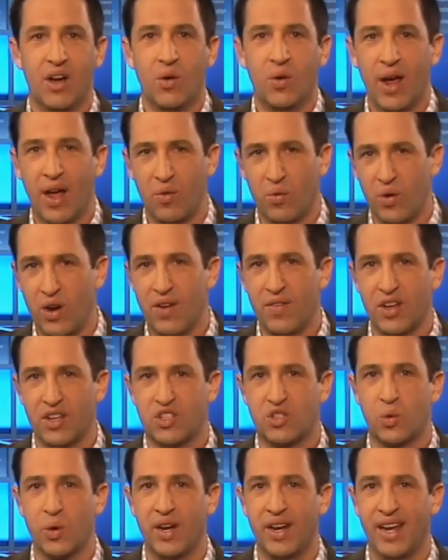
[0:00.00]
We had Reva
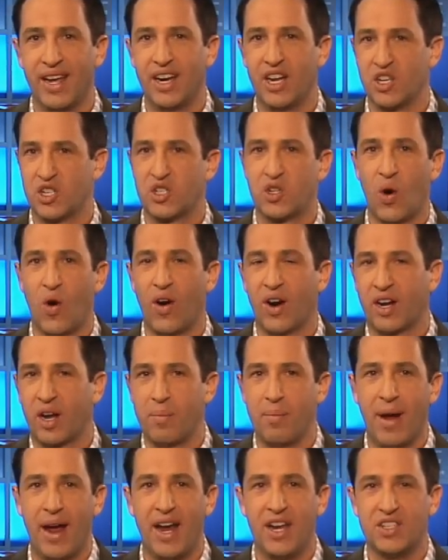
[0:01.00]
tweet in, "Historic,
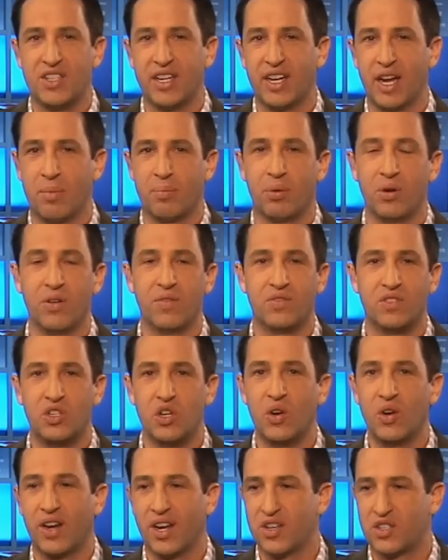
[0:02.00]
amazing, and proves
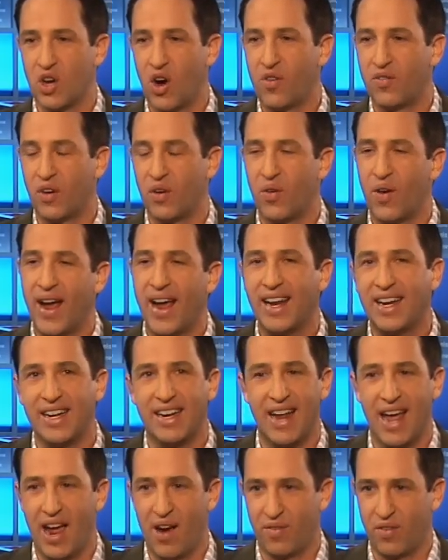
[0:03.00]
Duke is
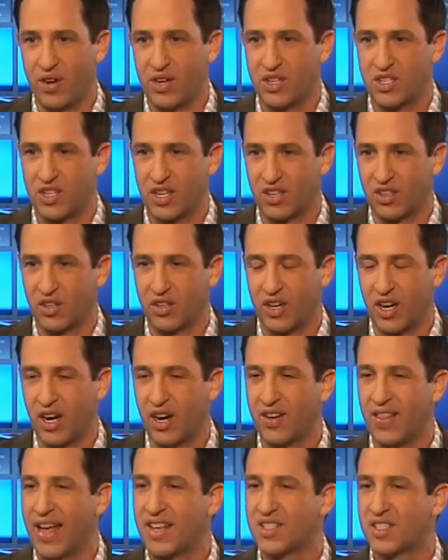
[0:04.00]
overrated every single
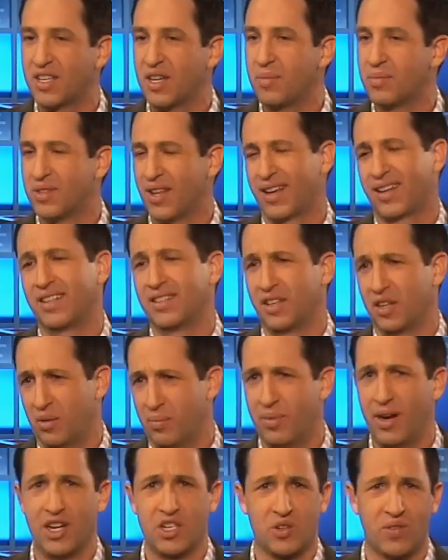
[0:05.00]
year." That seems like a little
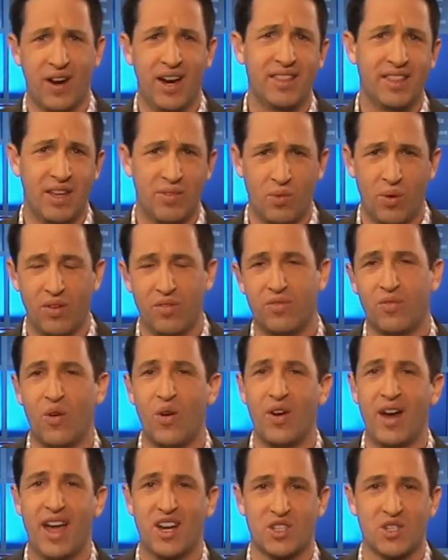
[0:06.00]
much, right? They've won
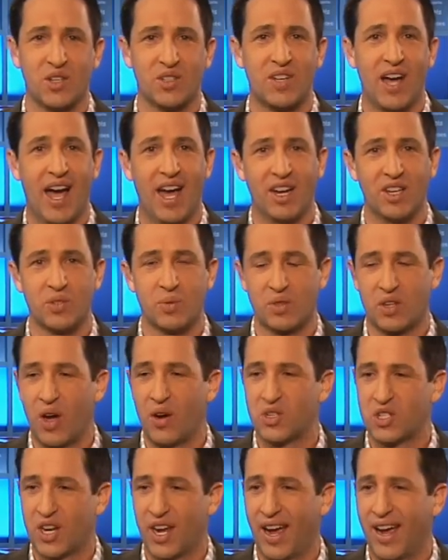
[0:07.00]
4 national titles with
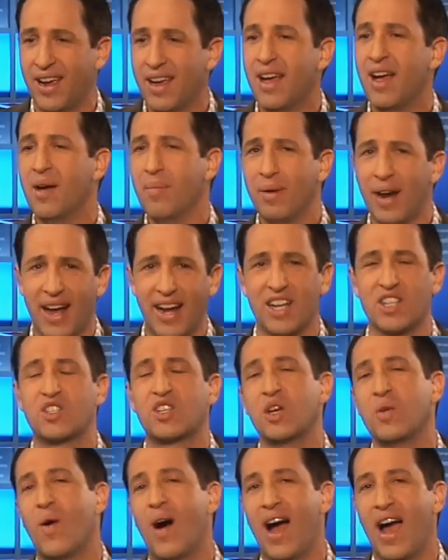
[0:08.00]
Coach K. But I could
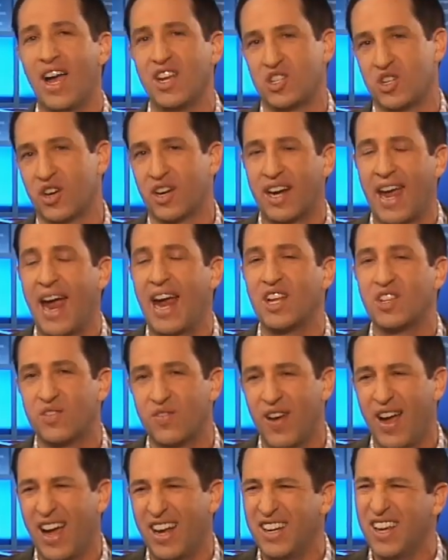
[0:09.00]
see why, as you're a Canes
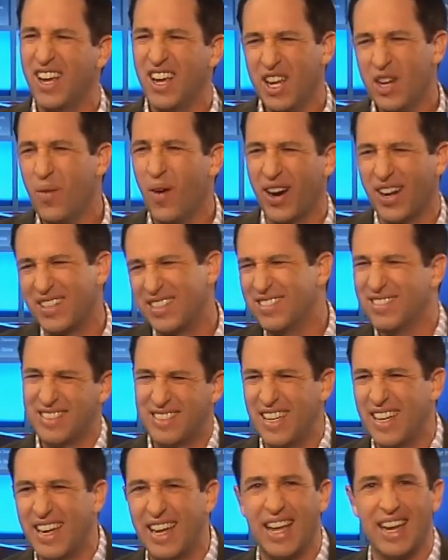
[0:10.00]
fan, you want to
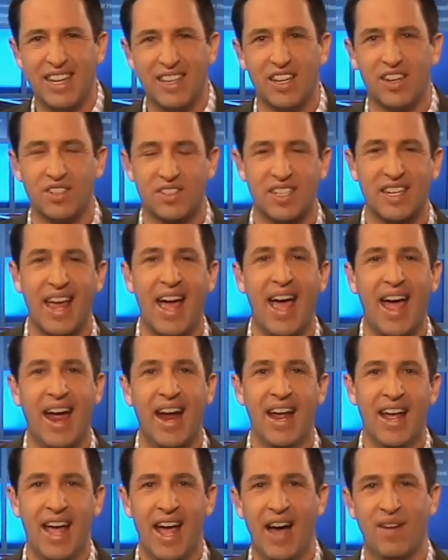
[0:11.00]
dig in a little
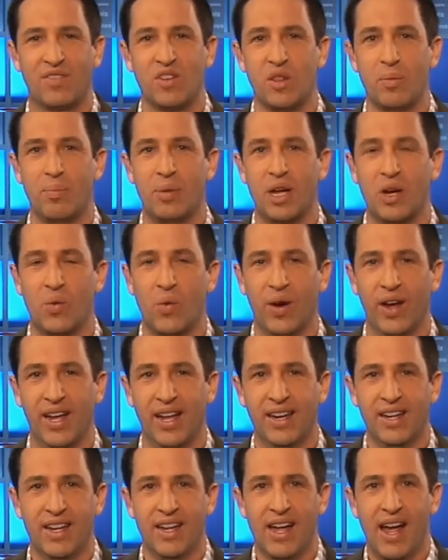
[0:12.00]
today after the big
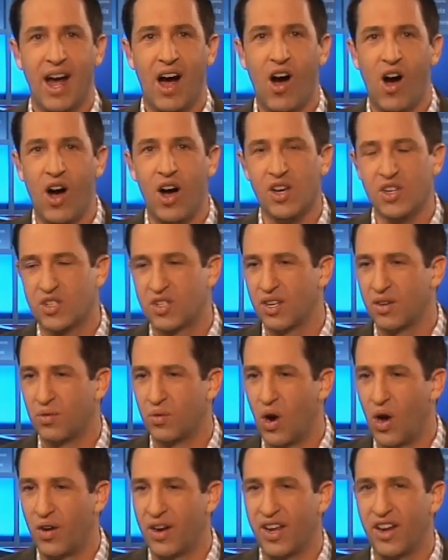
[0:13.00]
win. Austin
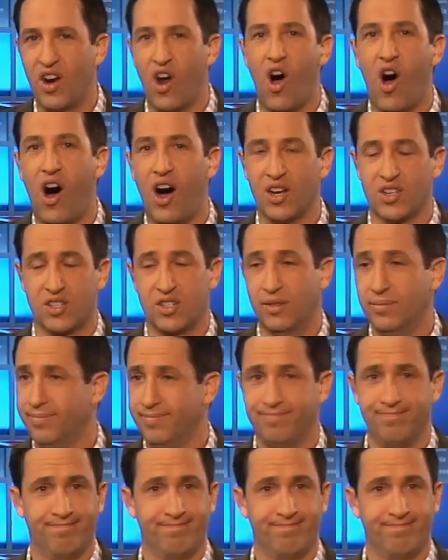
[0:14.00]
wrote in, "Awesome."